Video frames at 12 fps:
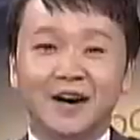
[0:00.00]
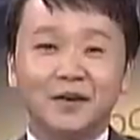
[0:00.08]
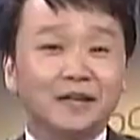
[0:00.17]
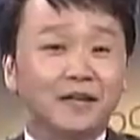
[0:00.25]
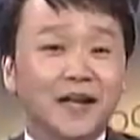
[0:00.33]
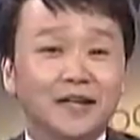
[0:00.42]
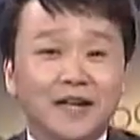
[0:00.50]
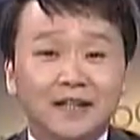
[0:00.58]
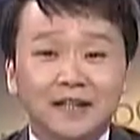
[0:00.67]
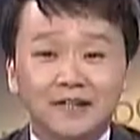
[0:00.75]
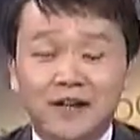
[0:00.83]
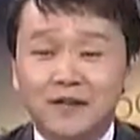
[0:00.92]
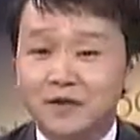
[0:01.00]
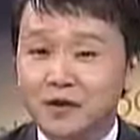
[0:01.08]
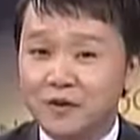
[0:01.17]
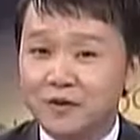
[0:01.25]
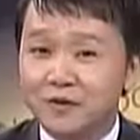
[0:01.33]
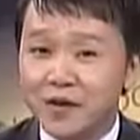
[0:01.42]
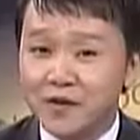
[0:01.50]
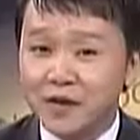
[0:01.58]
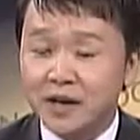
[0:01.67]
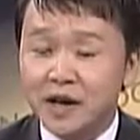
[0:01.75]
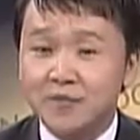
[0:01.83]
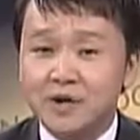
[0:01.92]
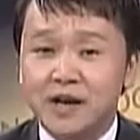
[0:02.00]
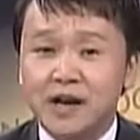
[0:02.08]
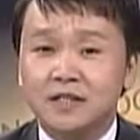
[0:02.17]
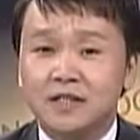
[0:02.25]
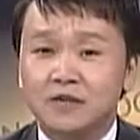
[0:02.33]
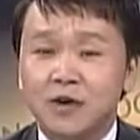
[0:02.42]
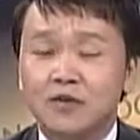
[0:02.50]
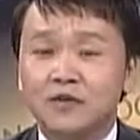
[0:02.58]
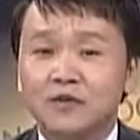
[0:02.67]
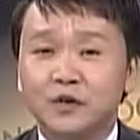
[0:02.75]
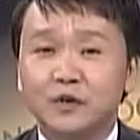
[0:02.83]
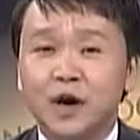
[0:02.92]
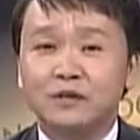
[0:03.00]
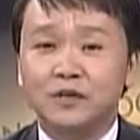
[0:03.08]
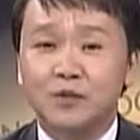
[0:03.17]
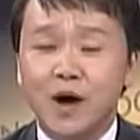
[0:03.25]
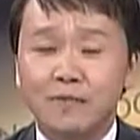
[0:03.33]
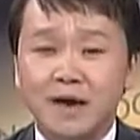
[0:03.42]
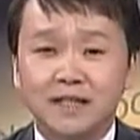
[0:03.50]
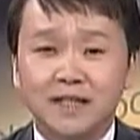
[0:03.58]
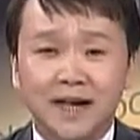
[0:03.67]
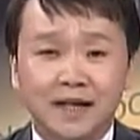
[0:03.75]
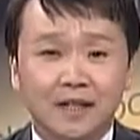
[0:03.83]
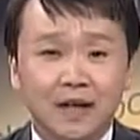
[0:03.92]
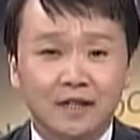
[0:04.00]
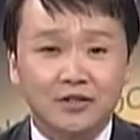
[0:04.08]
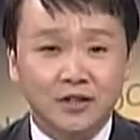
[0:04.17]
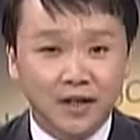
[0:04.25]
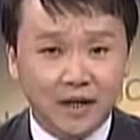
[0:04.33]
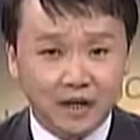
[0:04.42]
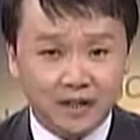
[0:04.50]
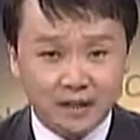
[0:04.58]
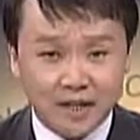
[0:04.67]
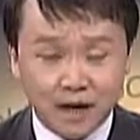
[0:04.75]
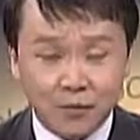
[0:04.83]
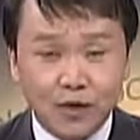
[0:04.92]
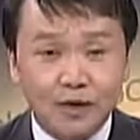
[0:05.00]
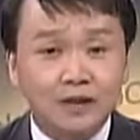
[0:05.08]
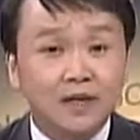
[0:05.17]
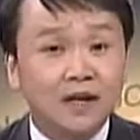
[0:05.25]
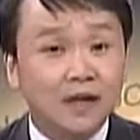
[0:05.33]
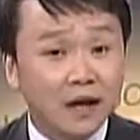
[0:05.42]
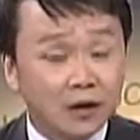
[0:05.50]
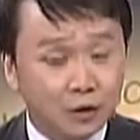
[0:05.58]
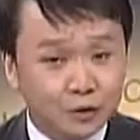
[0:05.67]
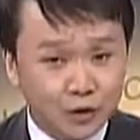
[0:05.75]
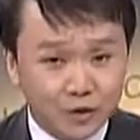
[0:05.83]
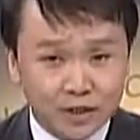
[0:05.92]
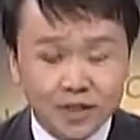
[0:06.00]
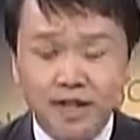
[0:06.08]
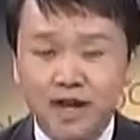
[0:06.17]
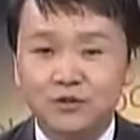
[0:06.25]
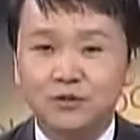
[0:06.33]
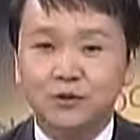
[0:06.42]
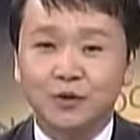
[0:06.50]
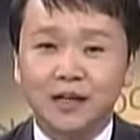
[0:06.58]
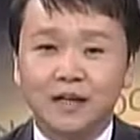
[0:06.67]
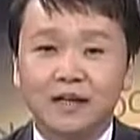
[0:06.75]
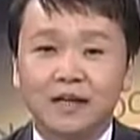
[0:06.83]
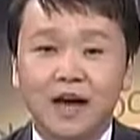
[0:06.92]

I want to thank Dr. Hsieh for a very comprehensive overview of the WiMAX technology here in Taiwan and also internationally.